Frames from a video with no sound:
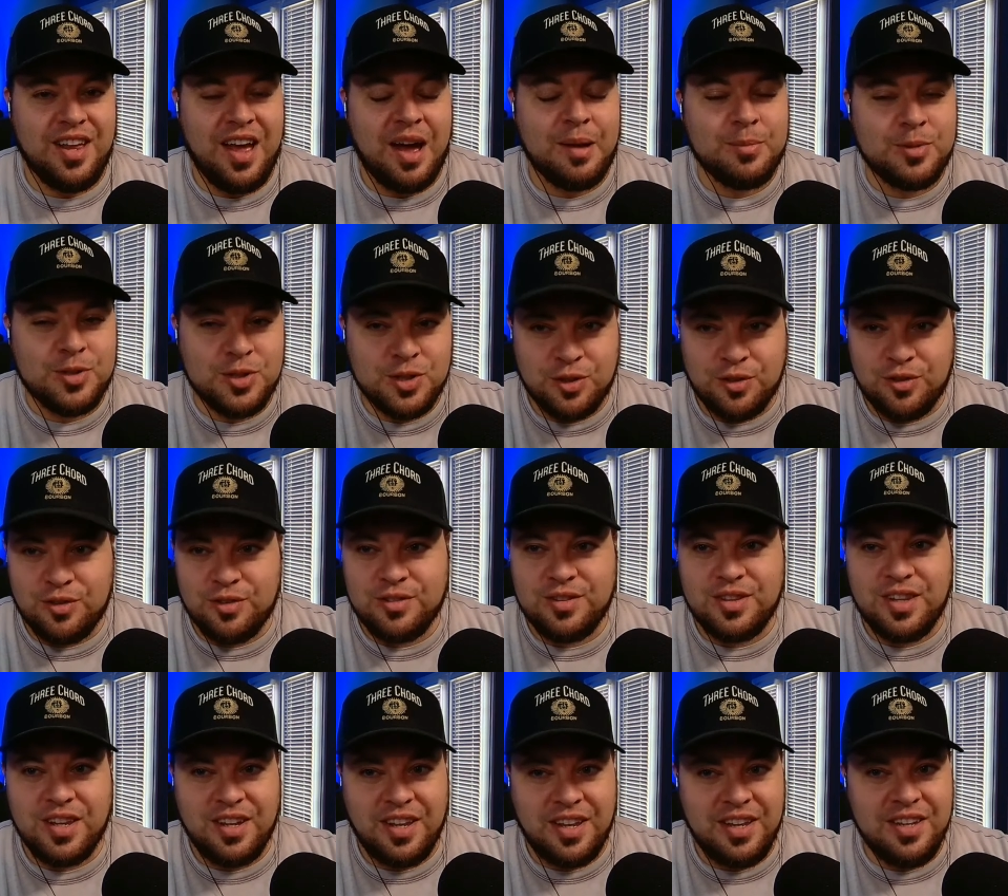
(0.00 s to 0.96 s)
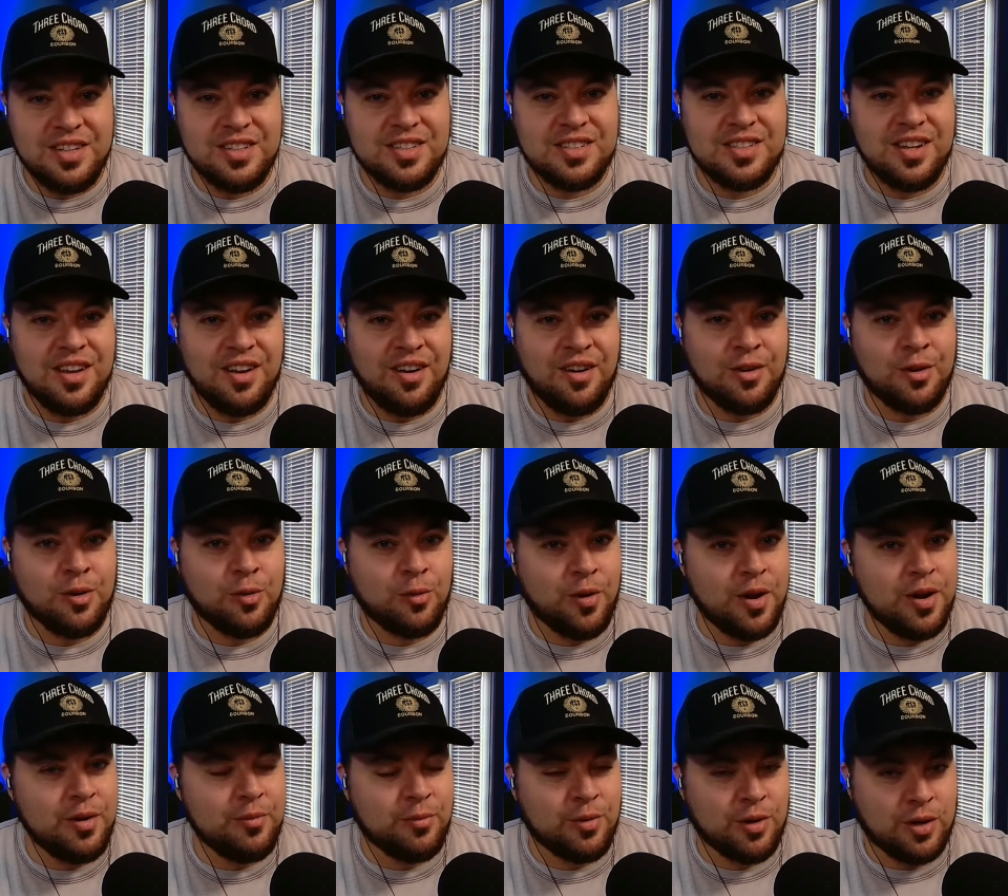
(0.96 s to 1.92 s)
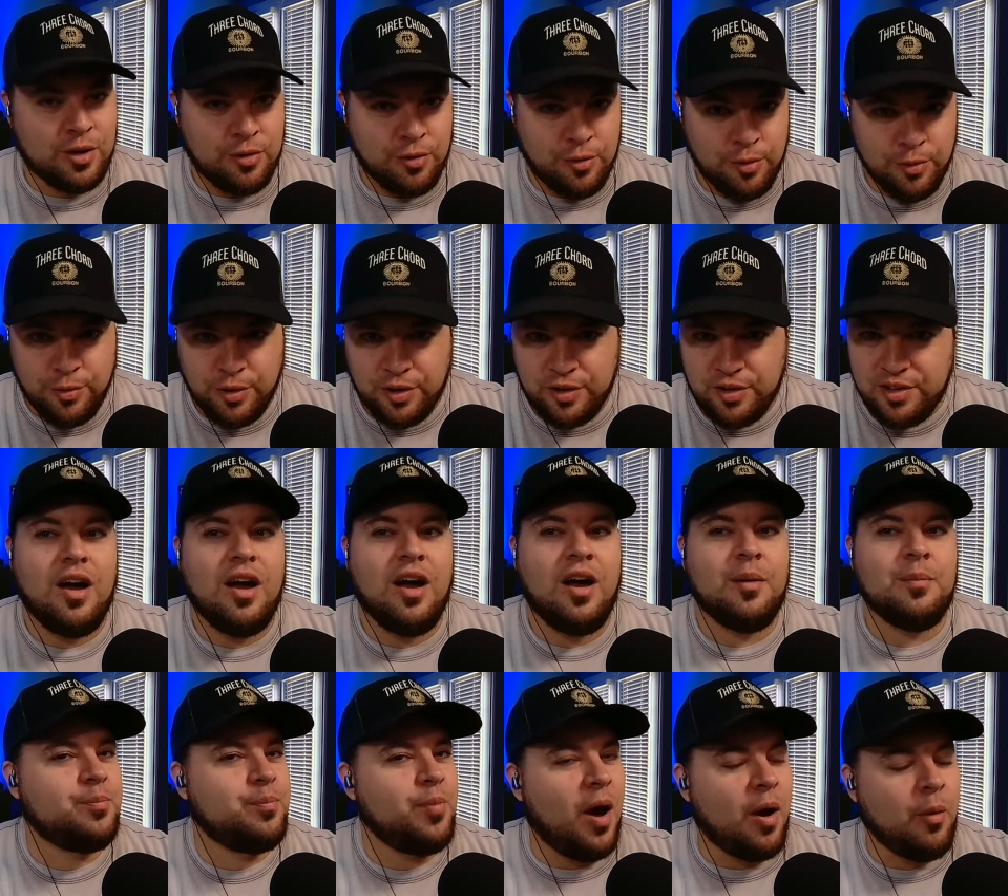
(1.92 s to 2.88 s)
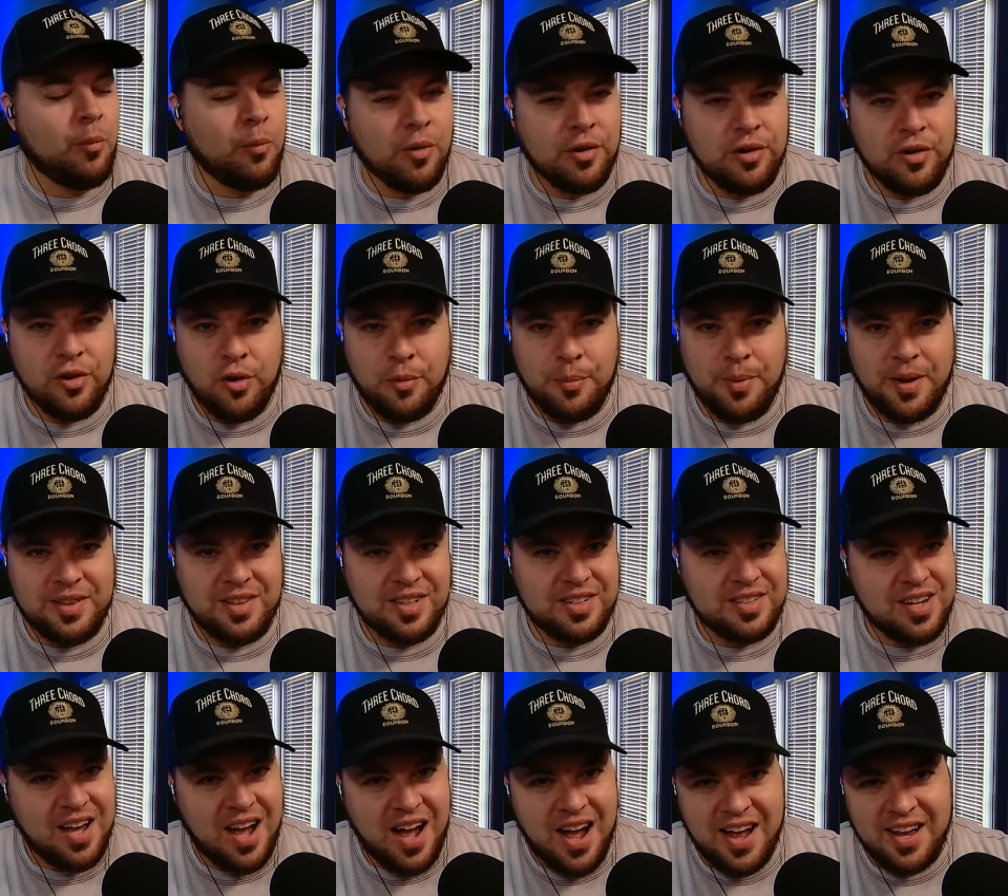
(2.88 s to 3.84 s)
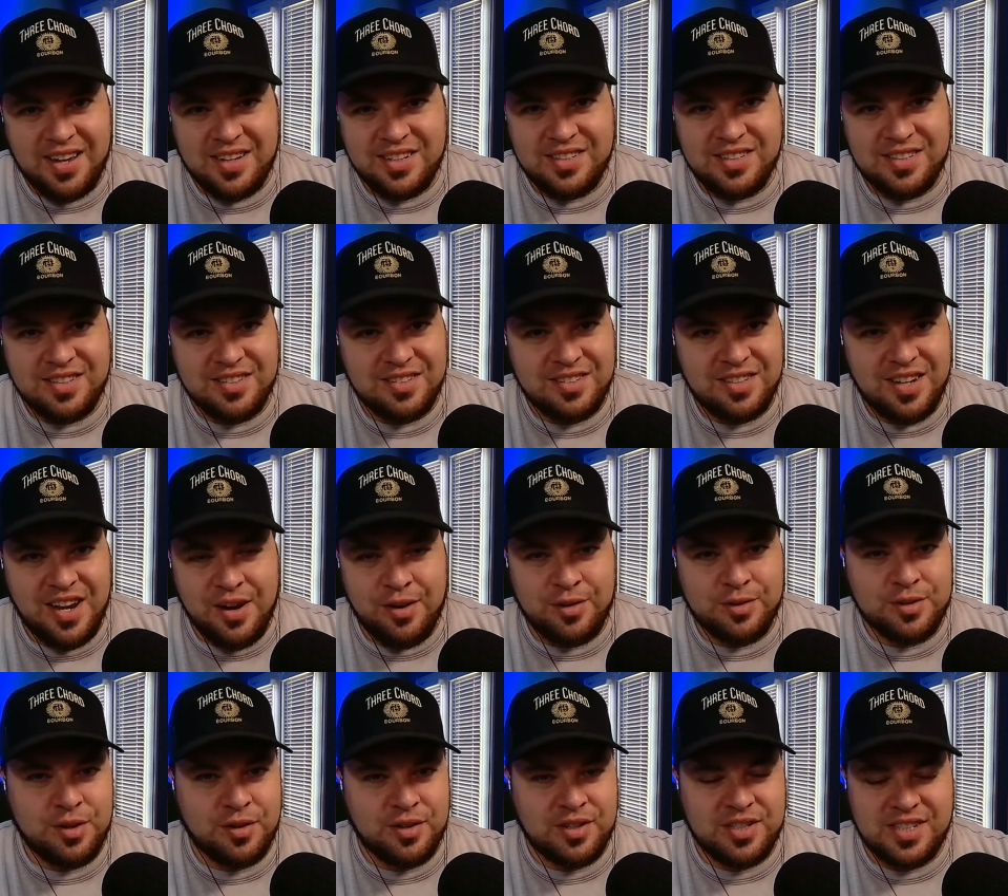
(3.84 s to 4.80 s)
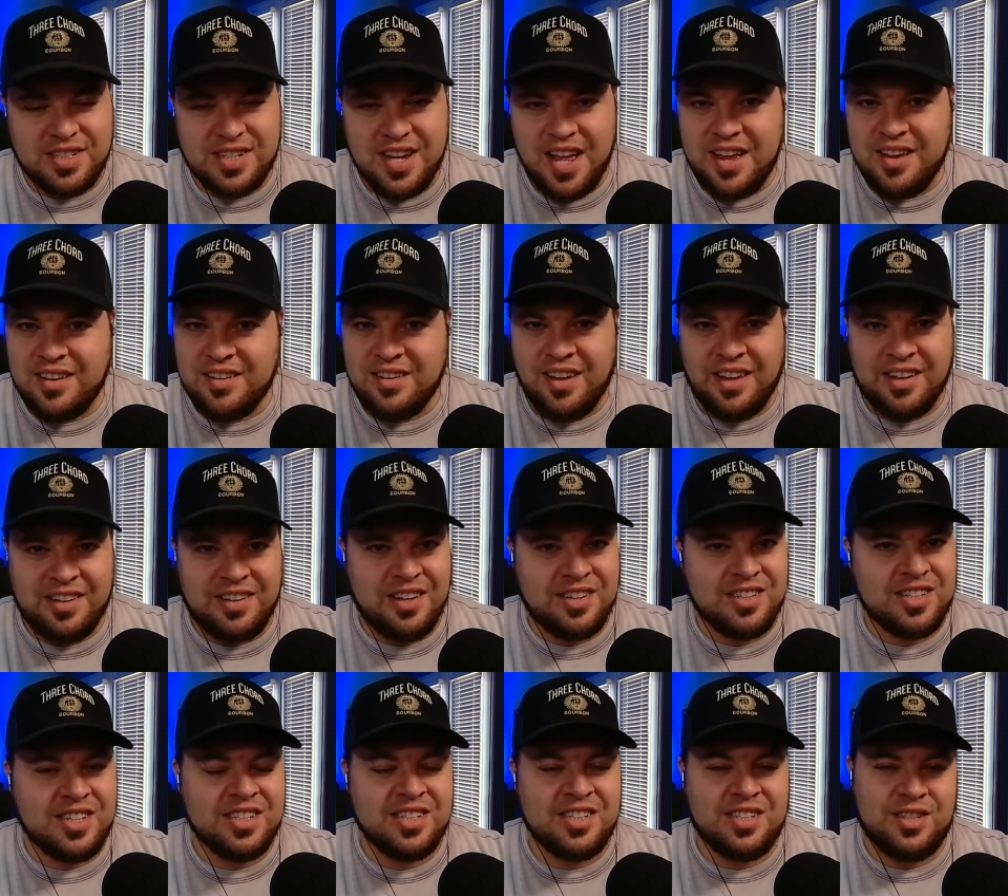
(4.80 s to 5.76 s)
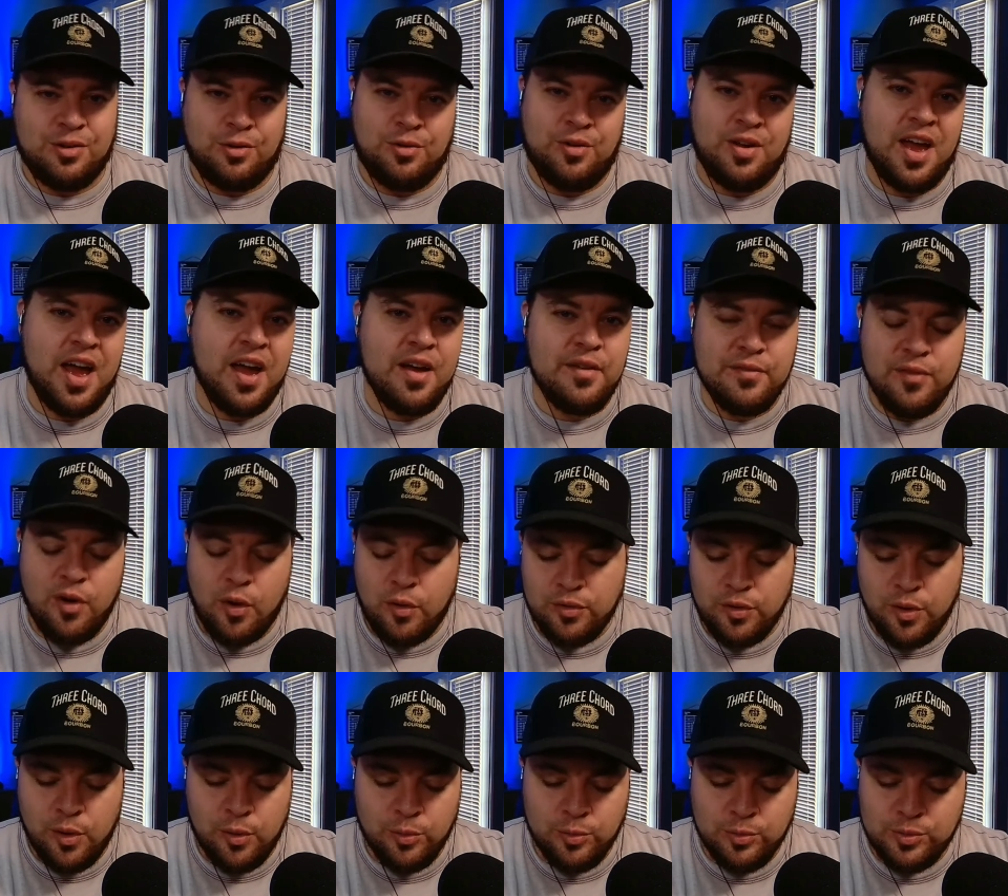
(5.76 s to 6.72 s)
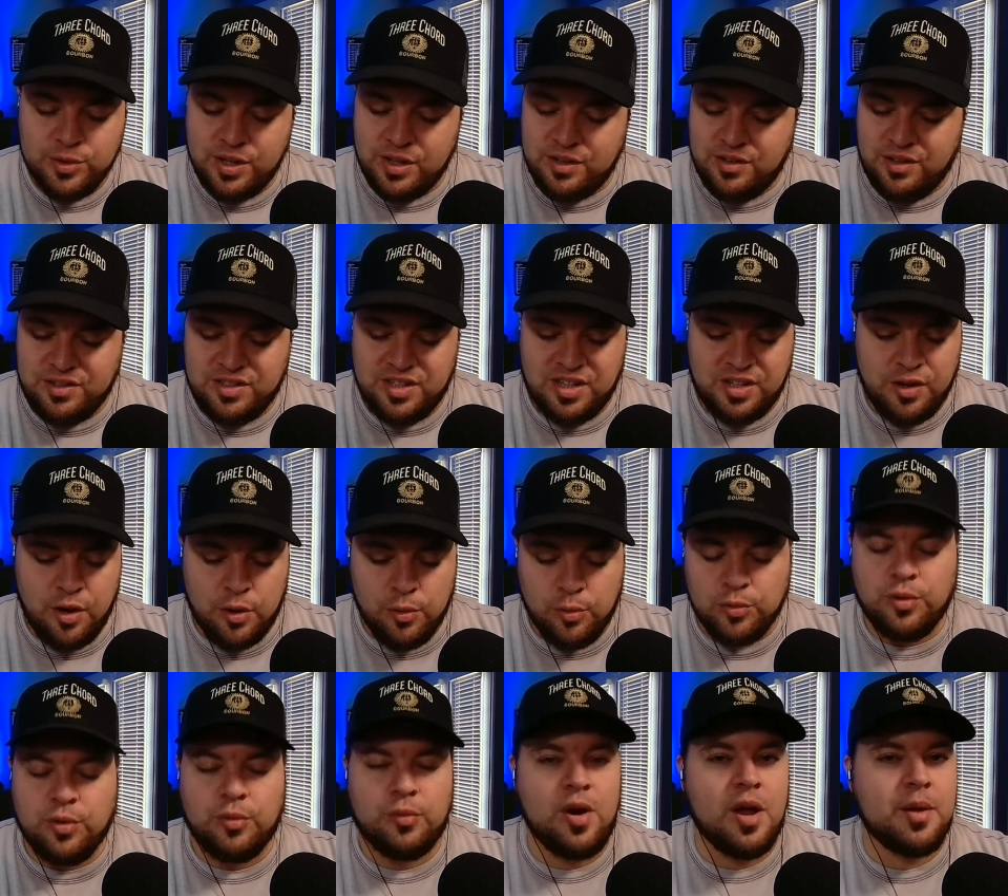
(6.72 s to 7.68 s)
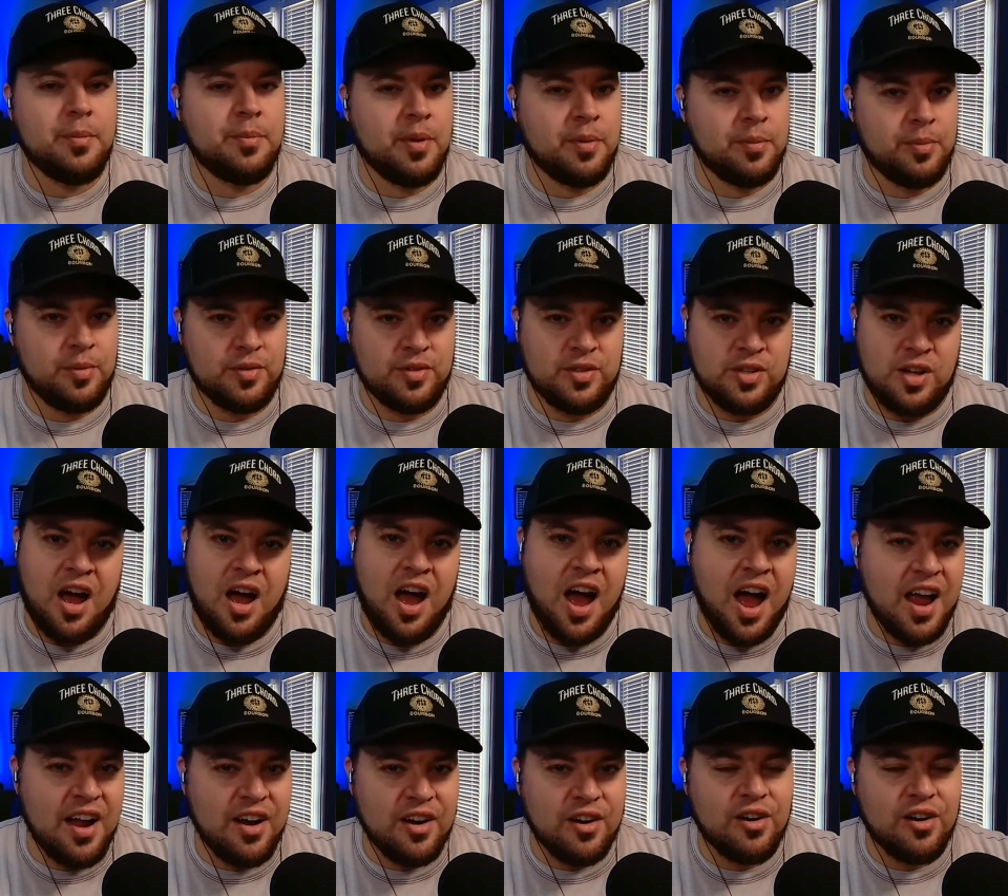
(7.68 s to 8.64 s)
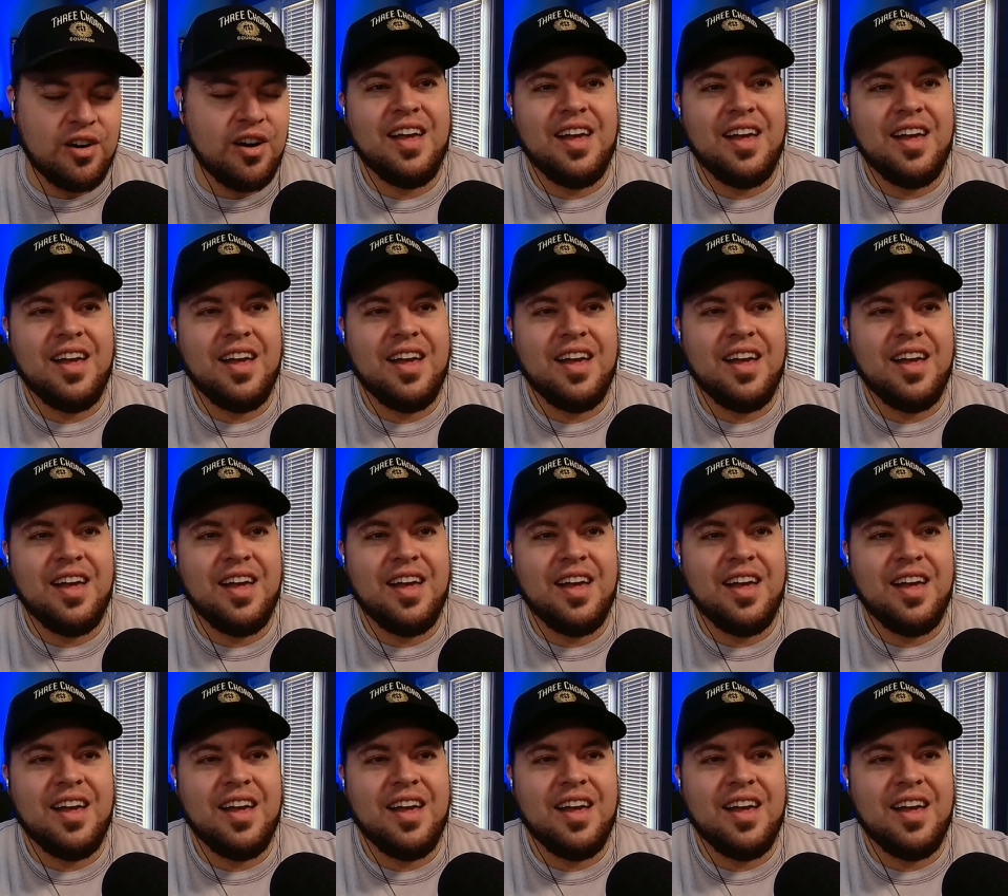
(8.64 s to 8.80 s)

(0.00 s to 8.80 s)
I'm sure that he's a great recruiter. I want to know about the ties to Arizona State. Like, does he still have all those? Does he know the right people to hire?